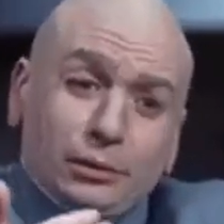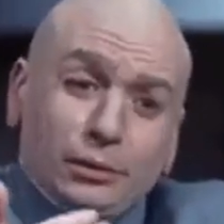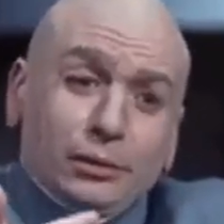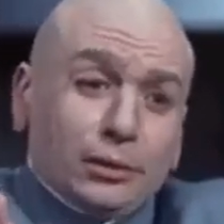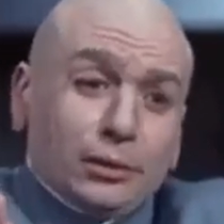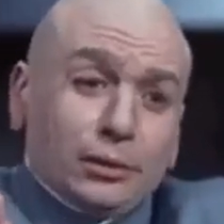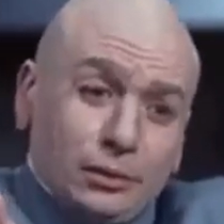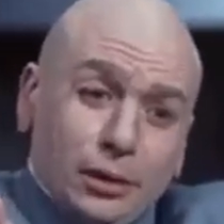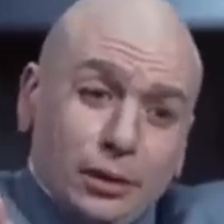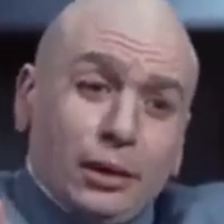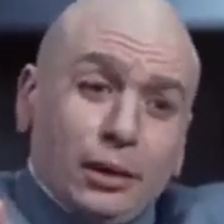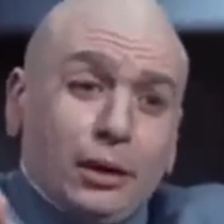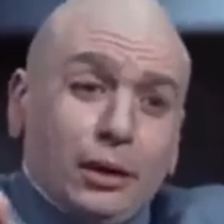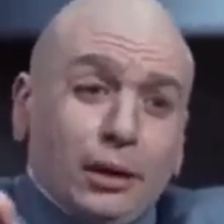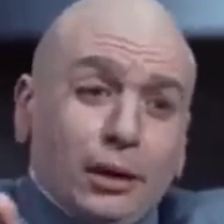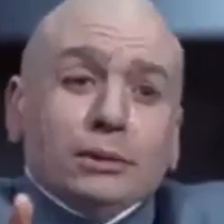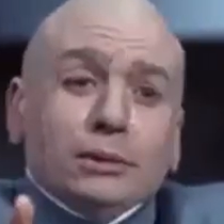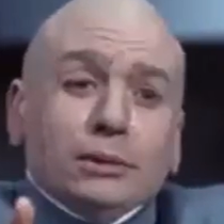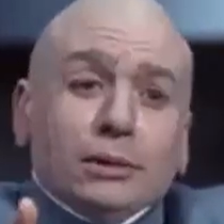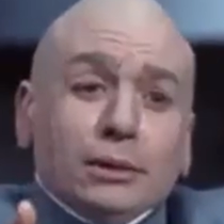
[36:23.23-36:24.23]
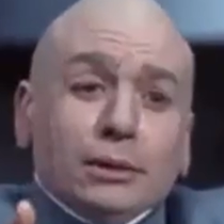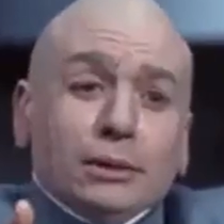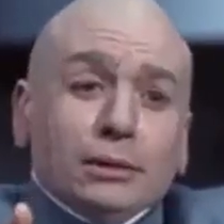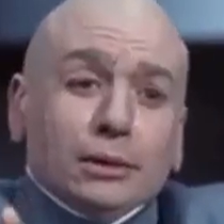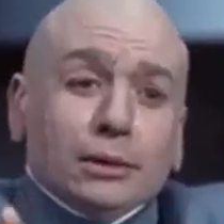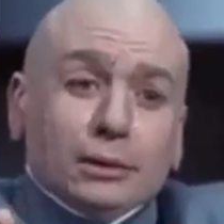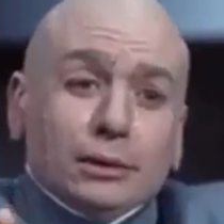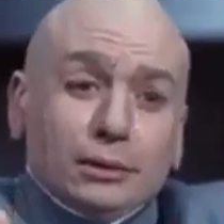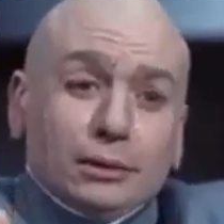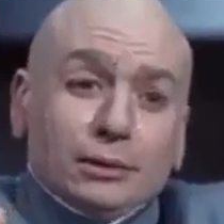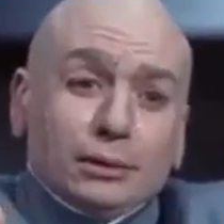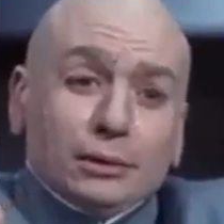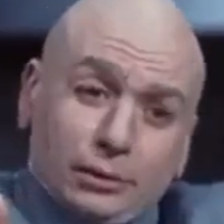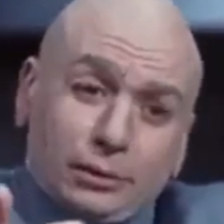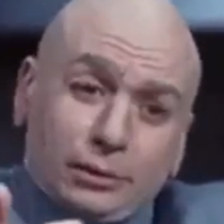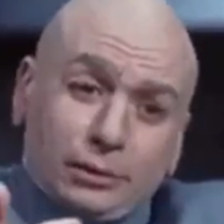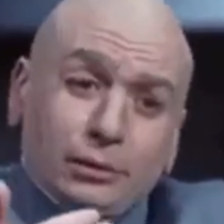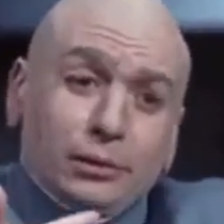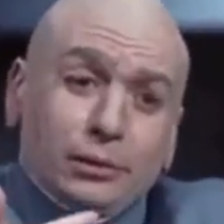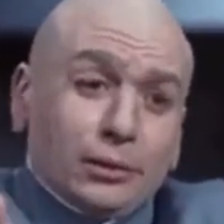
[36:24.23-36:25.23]
did you come home
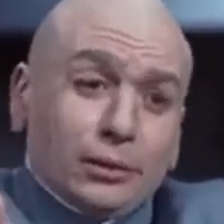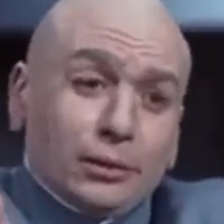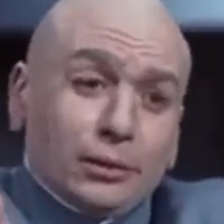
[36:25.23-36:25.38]
today?